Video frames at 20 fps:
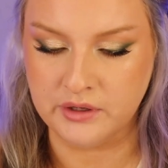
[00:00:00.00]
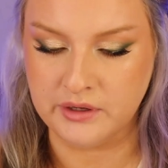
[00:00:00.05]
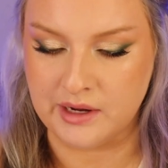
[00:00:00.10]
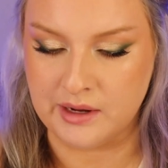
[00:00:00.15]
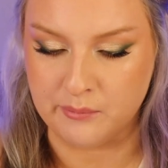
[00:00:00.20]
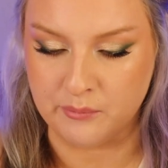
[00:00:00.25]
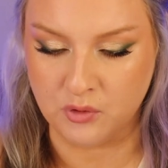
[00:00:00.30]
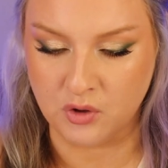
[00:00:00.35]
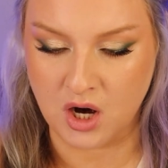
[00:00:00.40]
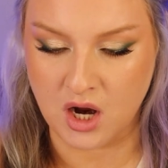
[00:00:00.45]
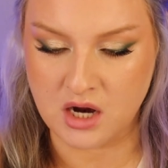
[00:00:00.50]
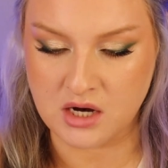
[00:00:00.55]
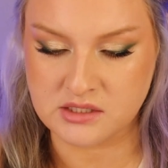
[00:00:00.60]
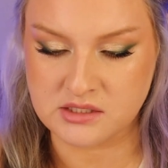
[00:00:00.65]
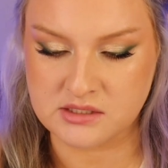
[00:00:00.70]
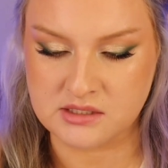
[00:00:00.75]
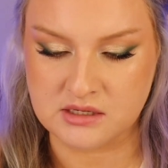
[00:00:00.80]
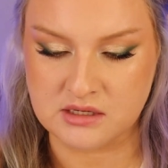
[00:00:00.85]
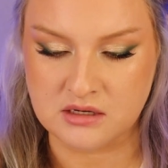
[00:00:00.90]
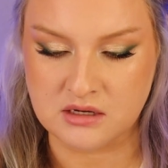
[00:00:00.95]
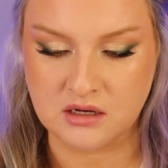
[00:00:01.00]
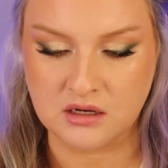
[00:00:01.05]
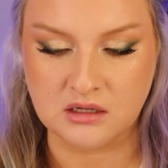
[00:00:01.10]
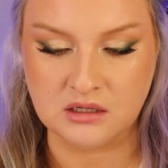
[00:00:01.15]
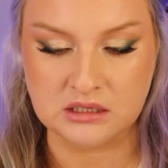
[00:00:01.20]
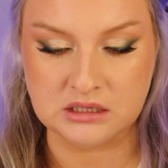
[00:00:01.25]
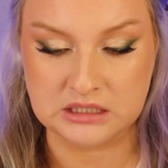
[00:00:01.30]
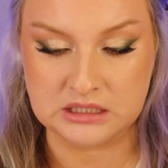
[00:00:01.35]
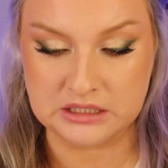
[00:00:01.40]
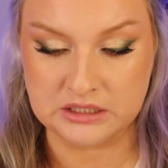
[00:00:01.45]
ambroxan,
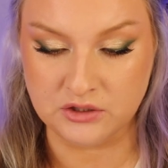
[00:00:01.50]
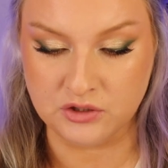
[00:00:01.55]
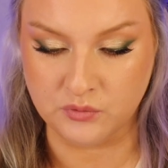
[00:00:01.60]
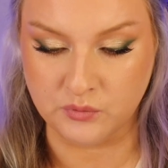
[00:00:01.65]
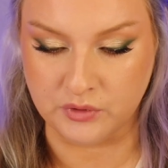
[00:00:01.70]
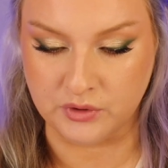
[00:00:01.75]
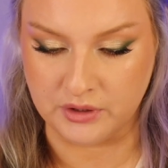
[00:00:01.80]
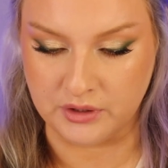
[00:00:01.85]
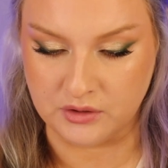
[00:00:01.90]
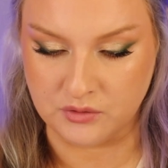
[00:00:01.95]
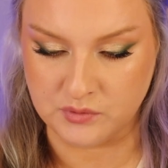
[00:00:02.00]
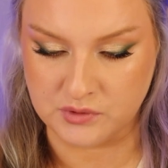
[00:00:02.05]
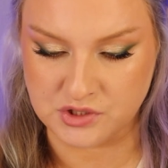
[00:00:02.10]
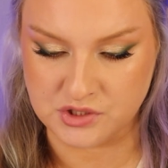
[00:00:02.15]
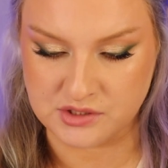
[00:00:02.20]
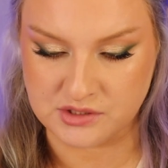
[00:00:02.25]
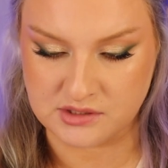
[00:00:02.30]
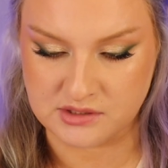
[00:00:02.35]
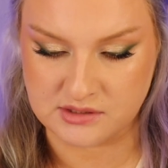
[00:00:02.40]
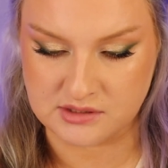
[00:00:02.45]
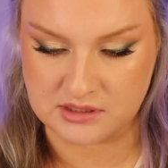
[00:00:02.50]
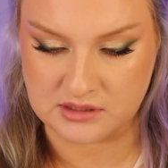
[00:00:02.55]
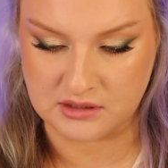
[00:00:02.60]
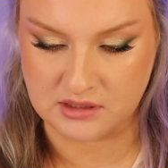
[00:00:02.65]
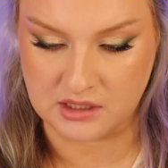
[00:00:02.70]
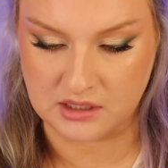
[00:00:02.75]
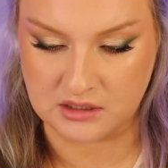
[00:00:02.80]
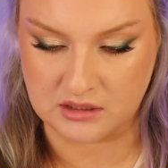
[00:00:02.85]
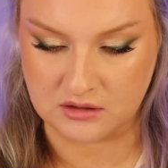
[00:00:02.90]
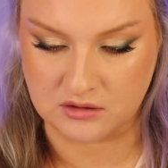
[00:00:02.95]
clear wood, which is a
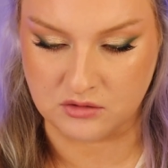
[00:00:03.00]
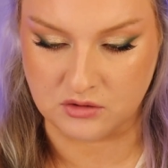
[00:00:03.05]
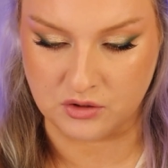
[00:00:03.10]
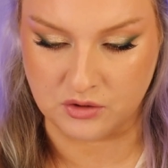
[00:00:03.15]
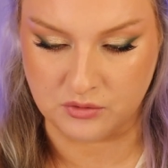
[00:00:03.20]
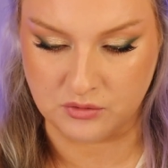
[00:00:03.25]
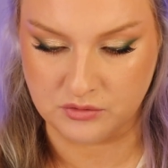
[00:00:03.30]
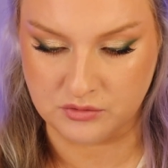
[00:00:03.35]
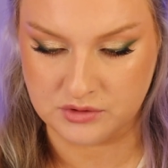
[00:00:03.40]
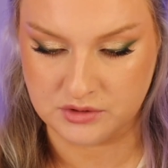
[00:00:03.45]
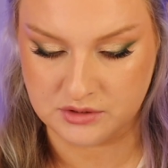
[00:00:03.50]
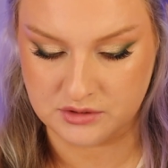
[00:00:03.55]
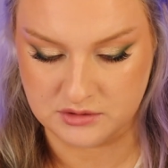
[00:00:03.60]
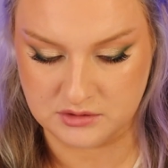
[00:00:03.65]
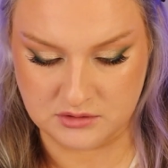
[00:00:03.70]
synthetic note.